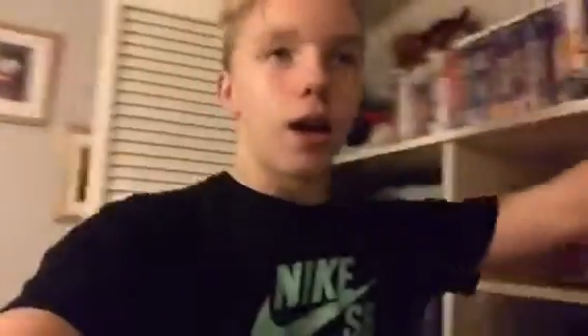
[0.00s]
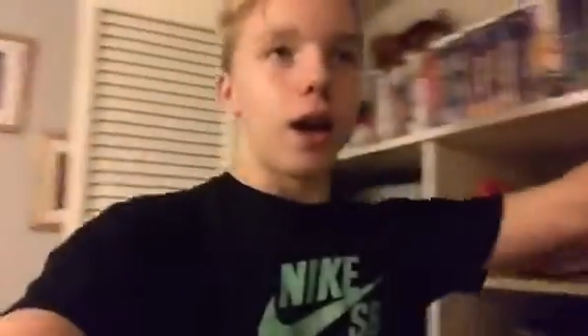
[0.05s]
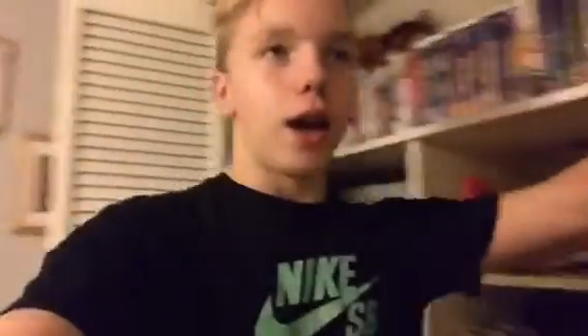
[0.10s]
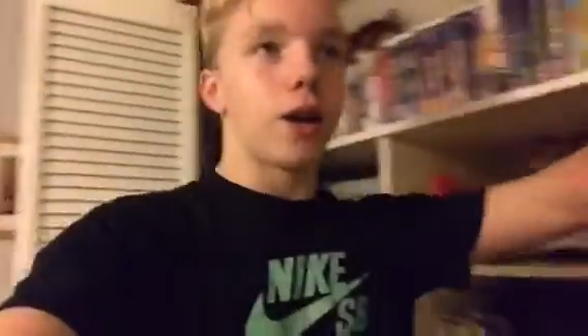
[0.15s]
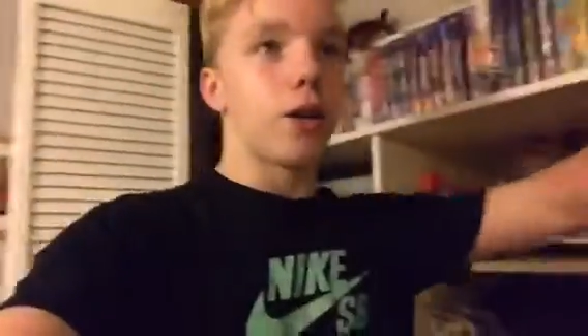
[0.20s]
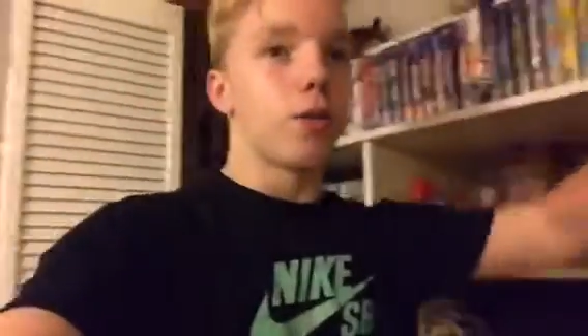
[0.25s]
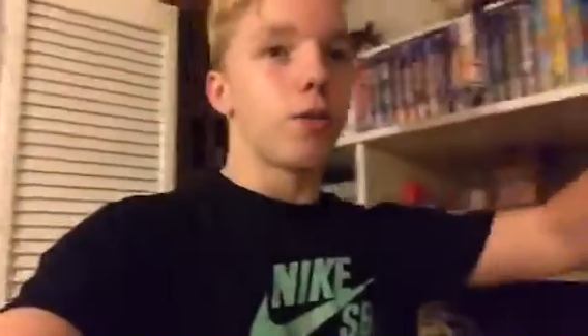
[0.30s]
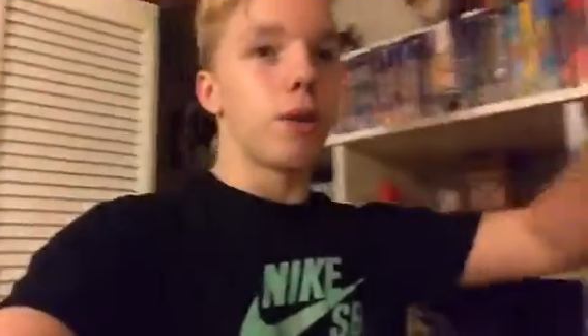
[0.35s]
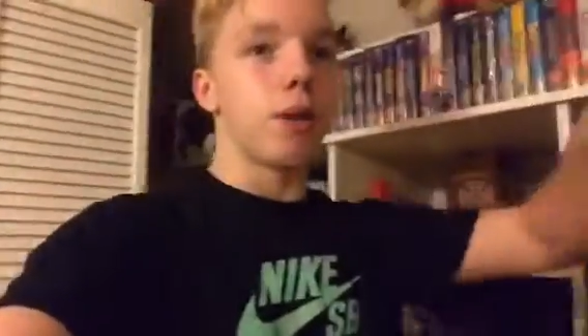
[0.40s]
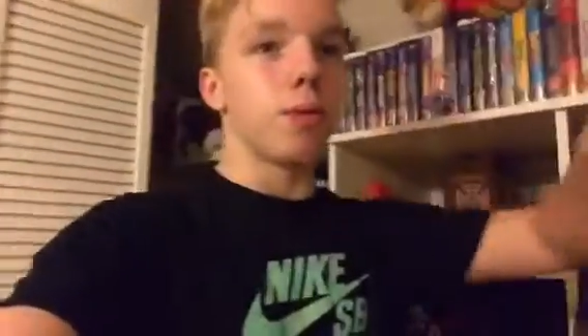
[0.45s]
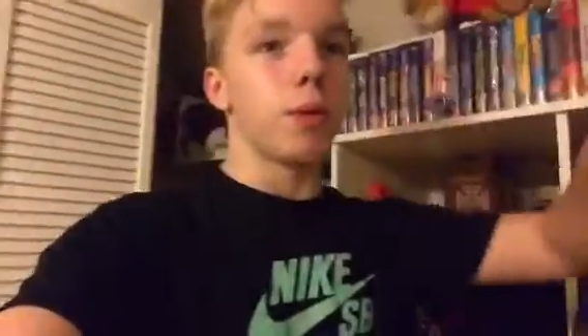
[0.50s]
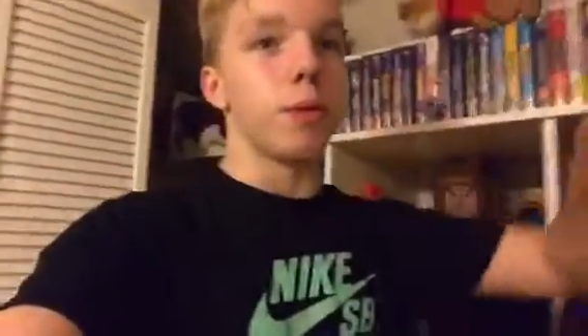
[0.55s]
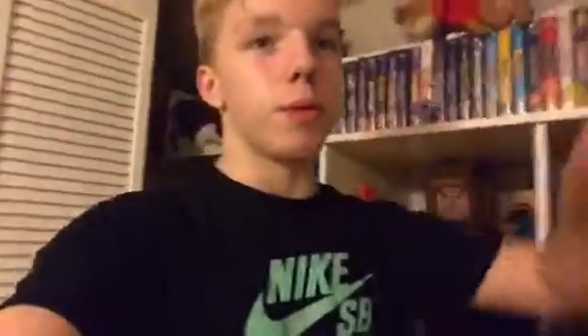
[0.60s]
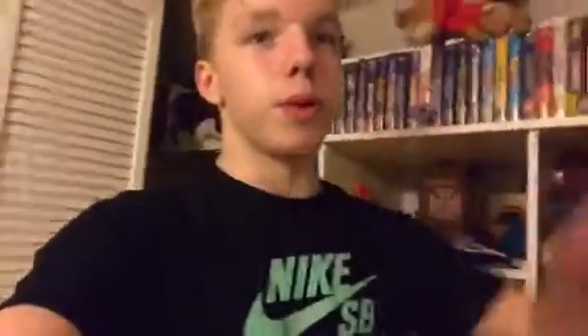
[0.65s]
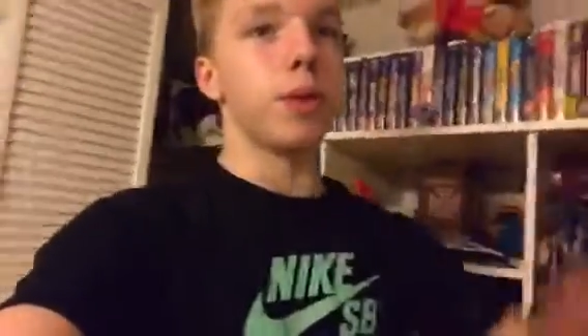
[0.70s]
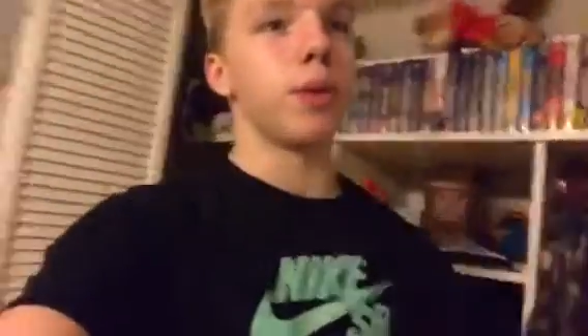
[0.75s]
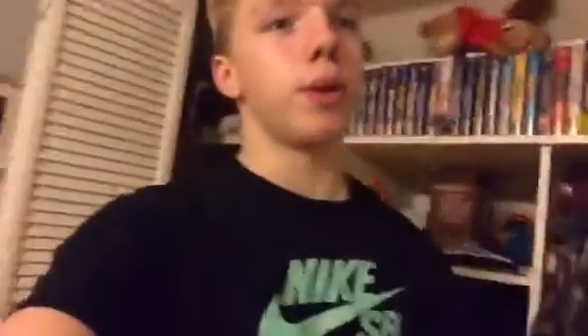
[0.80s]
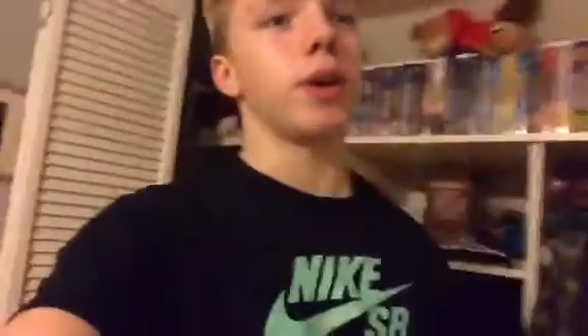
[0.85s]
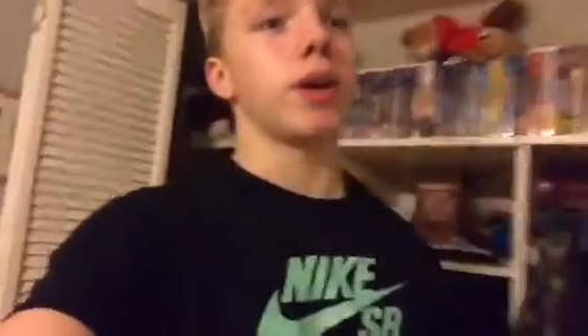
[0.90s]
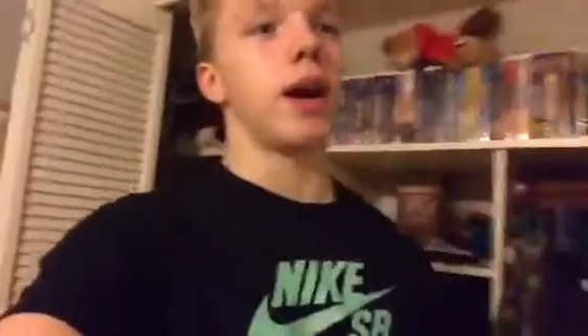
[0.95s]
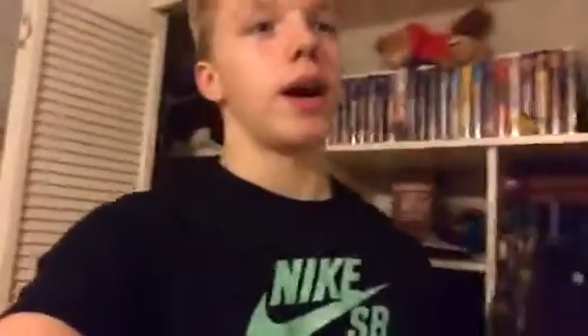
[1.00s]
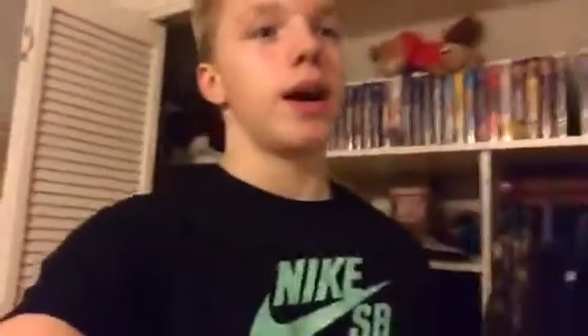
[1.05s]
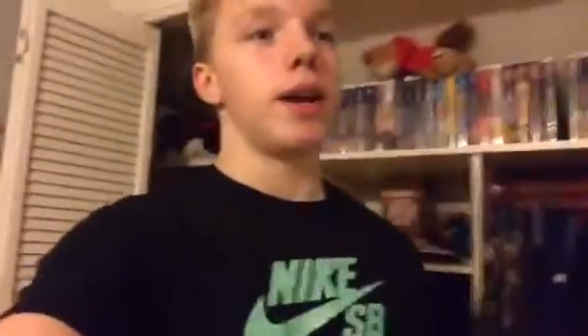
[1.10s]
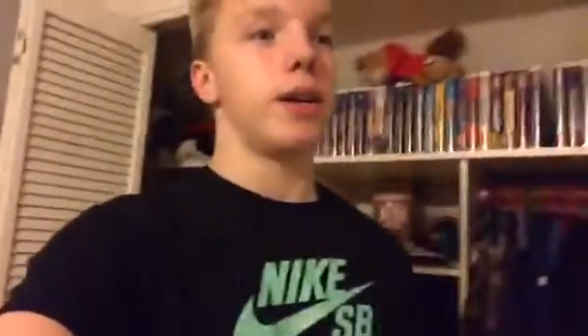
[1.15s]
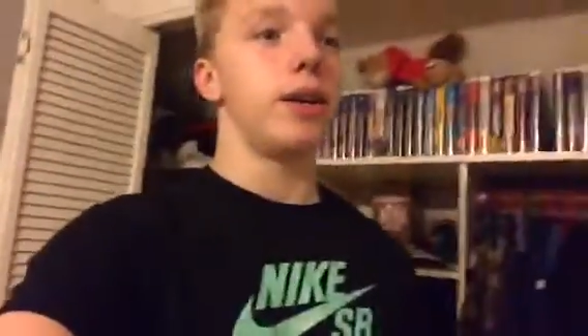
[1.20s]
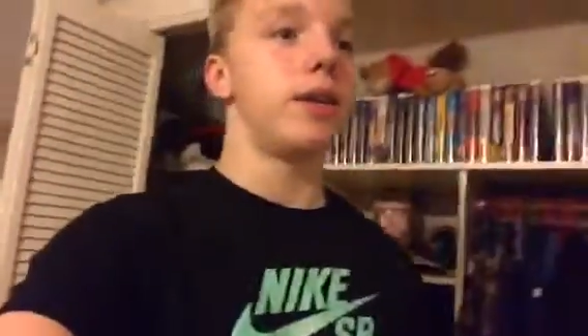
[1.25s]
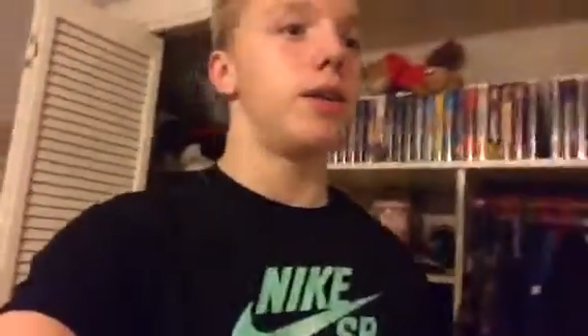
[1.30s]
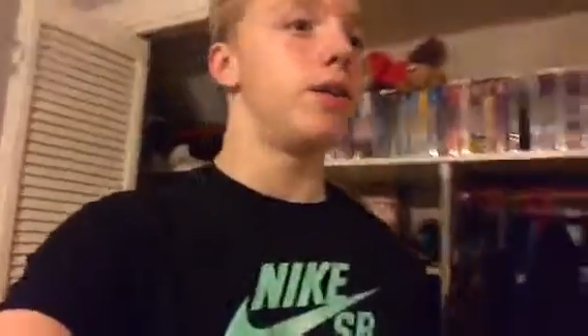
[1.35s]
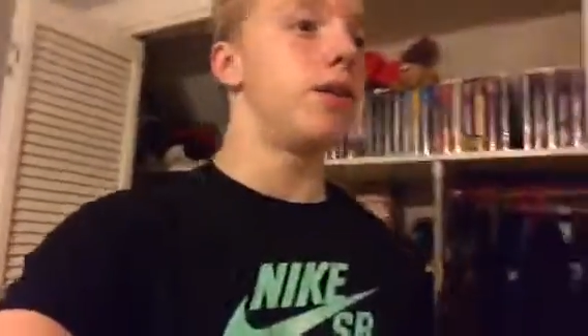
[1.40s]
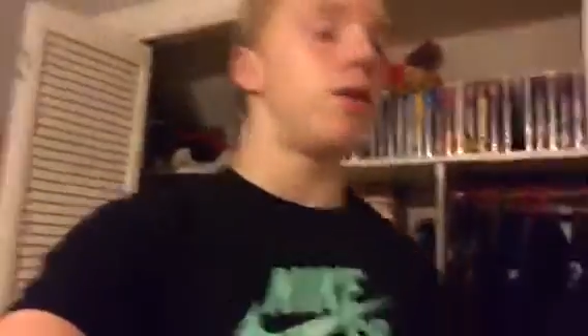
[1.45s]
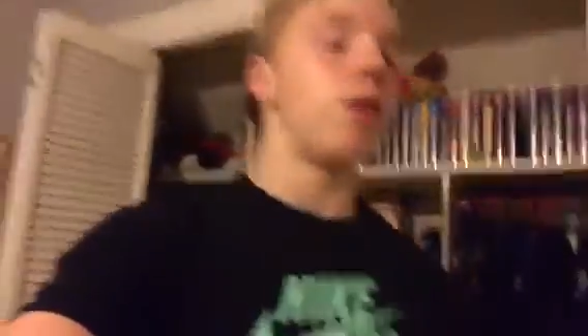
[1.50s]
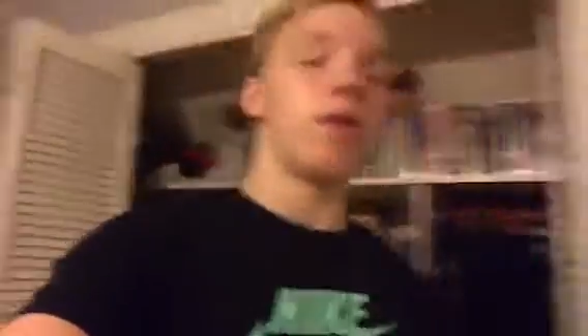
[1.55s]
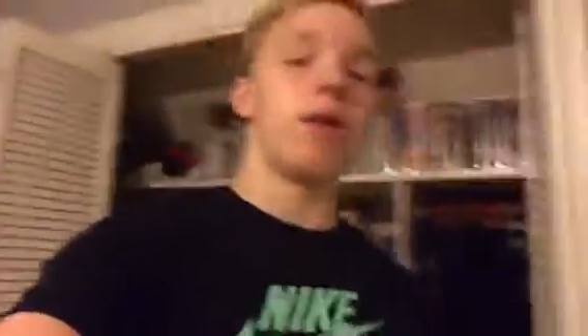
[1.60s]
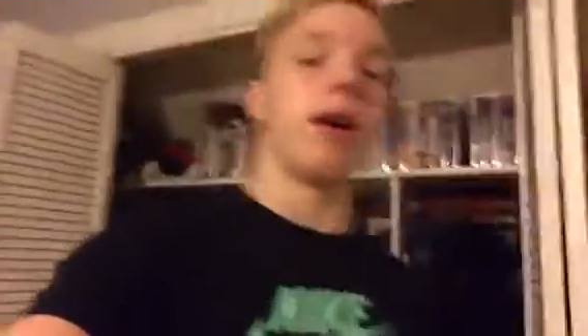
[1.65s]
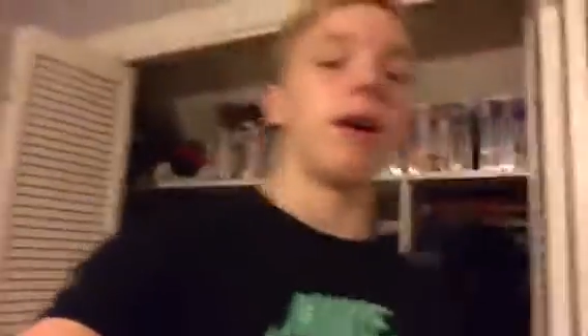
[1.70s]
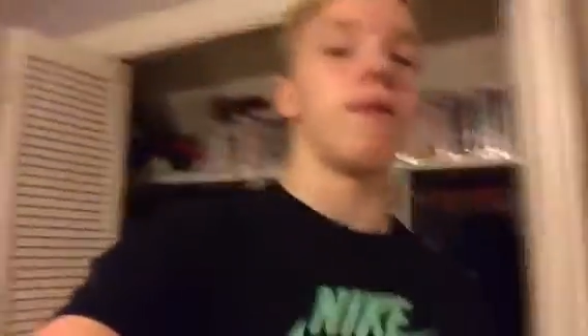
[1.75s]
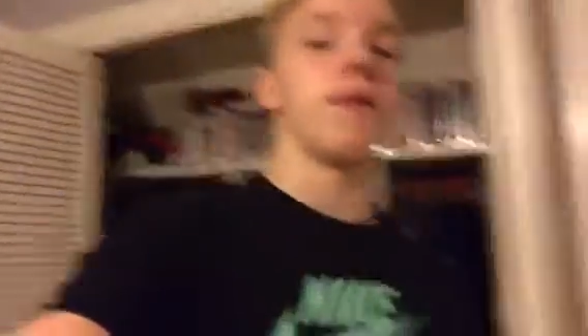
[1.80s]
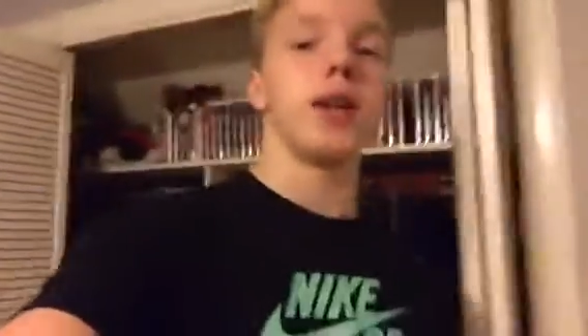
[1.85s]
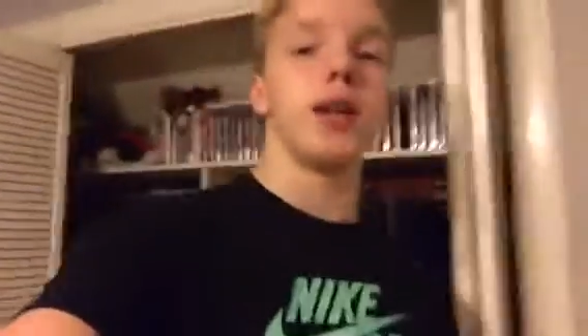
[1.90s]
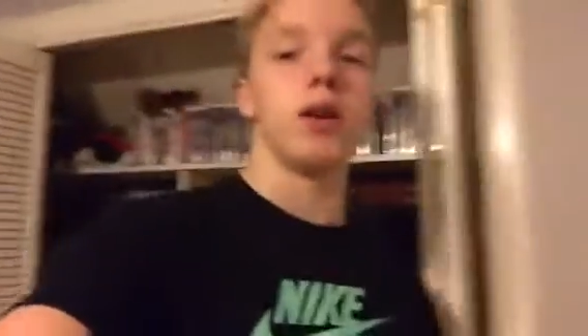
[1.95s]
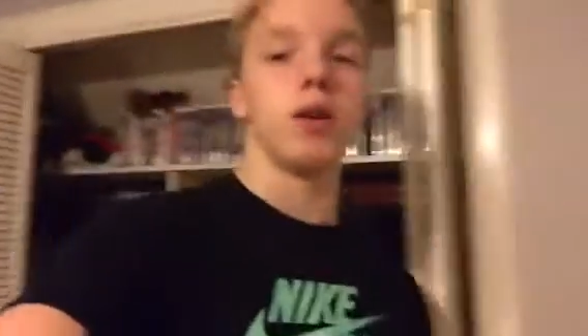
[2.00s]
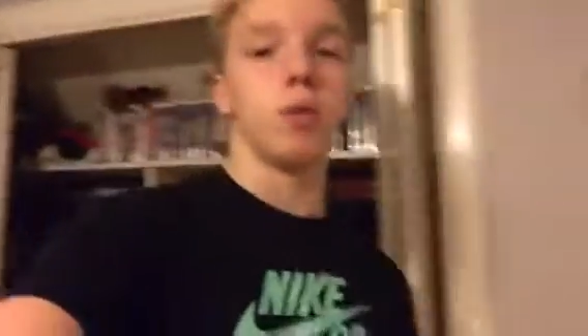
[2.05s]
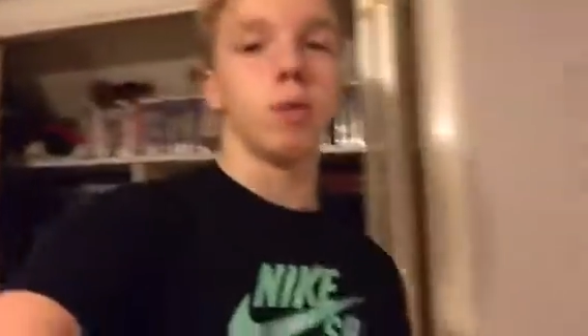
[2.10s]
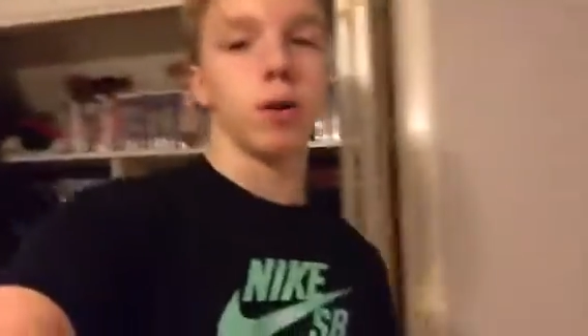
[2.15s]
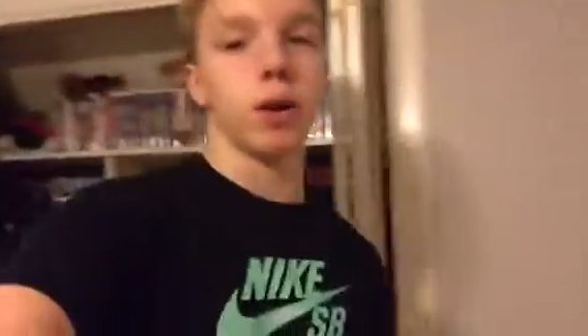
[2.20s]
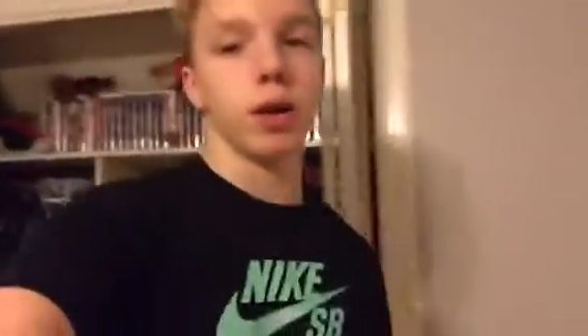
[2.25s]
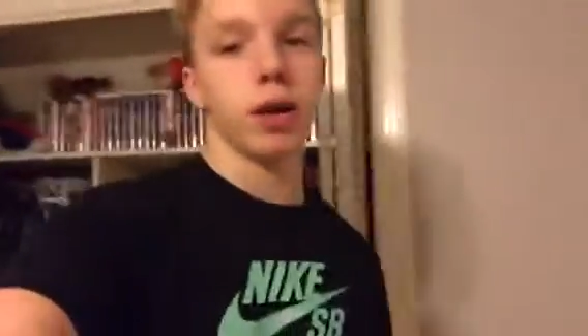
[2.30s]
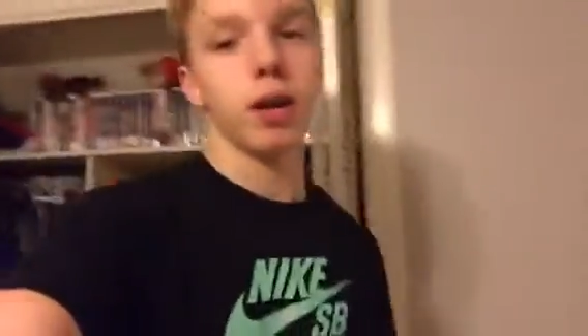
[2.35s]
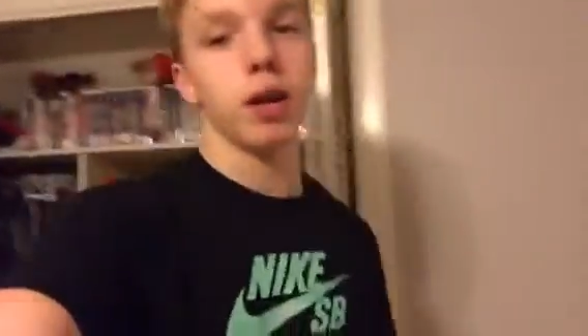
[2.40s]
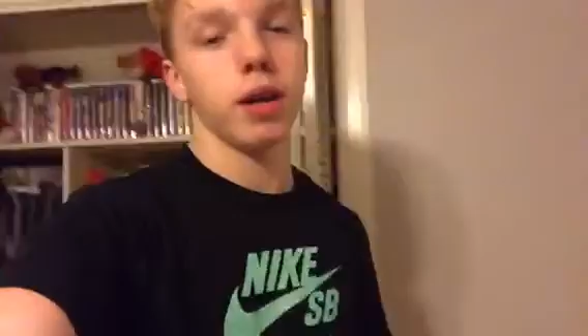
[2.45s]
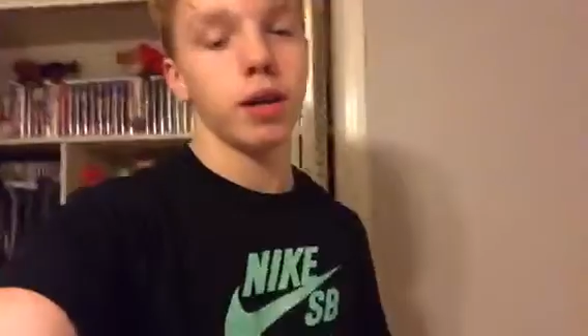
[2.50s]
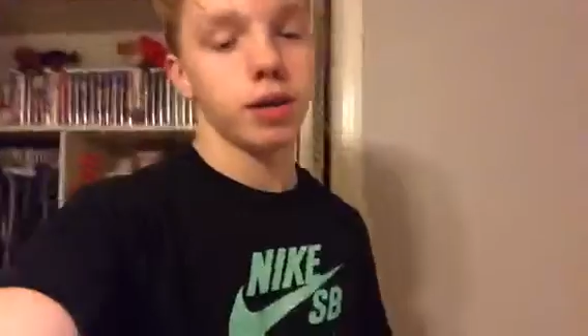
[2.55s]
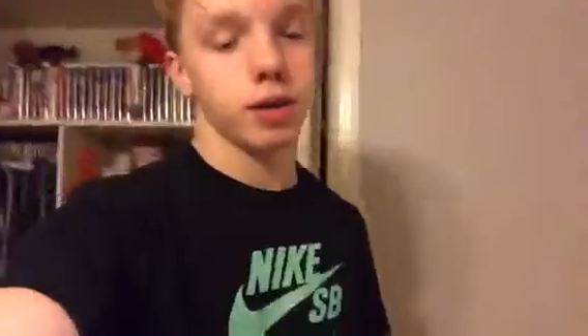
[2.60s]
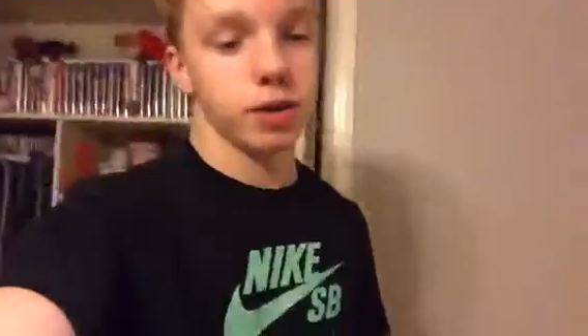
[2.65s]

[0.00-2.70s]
I don't know what I'm going to be doing. I don't have any homework,